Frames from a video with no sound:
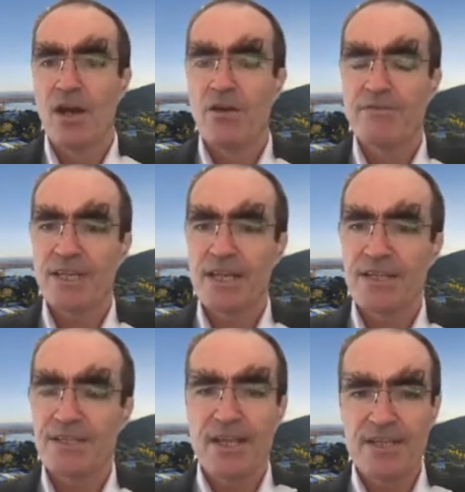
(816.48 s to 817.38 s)
Over the
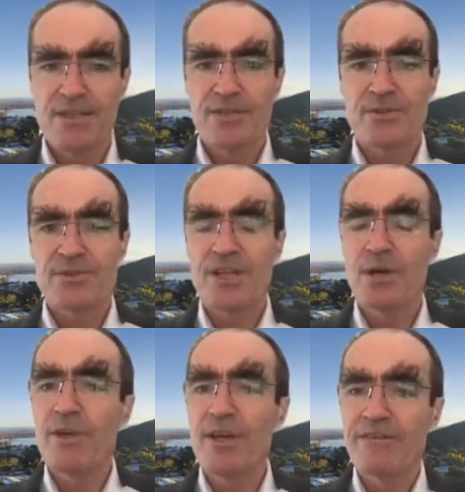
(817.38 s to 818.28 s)
last 10 years or so,
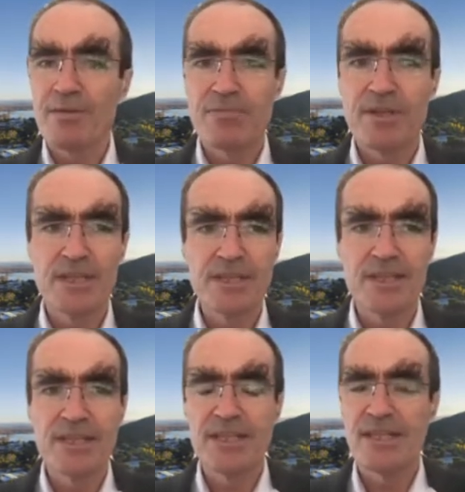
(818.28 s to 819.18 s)
we have
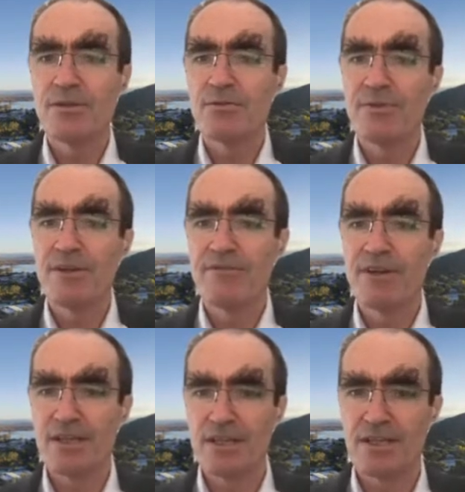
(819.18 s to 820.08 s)
completely
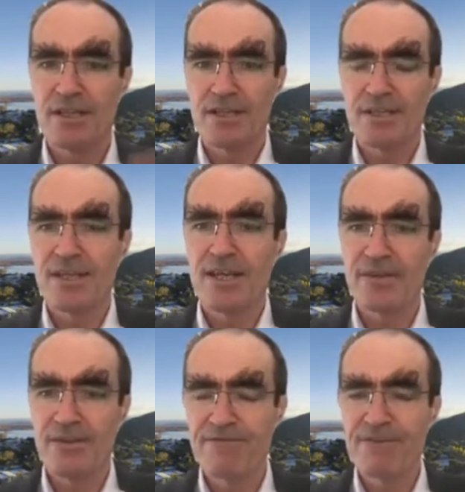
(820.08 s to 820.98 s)
revitalized
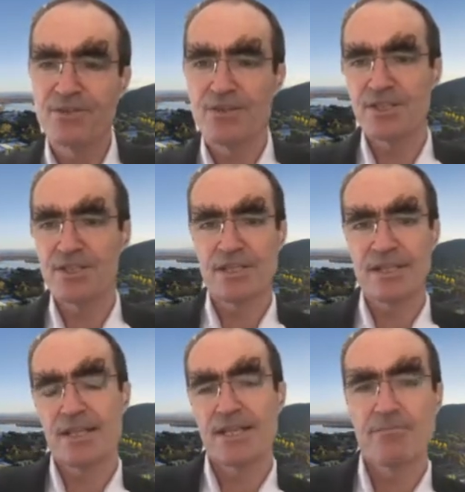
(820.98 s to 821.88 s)
our infrastructure
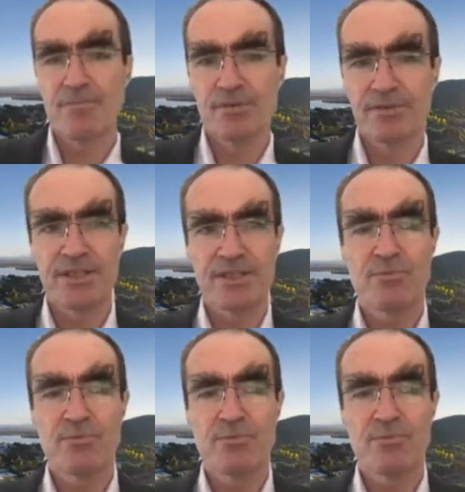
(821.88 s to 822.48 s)
and our buildings.